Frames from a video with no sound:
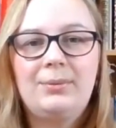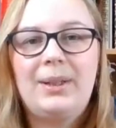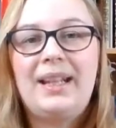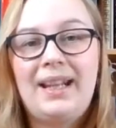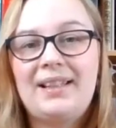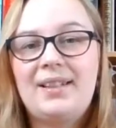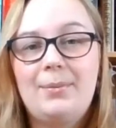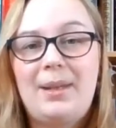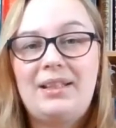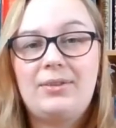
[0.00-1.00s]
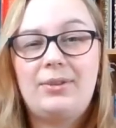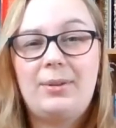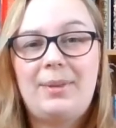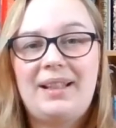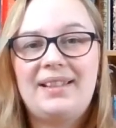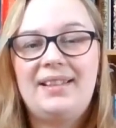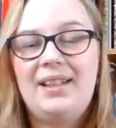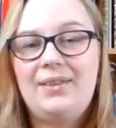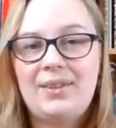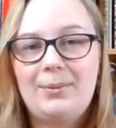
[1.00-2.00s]
when he has the mental
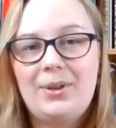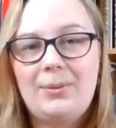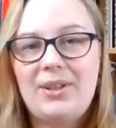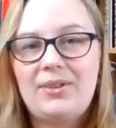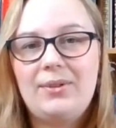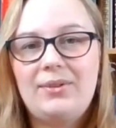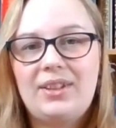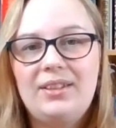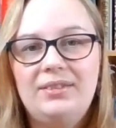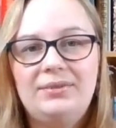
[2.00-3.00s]
capacity of someone much older.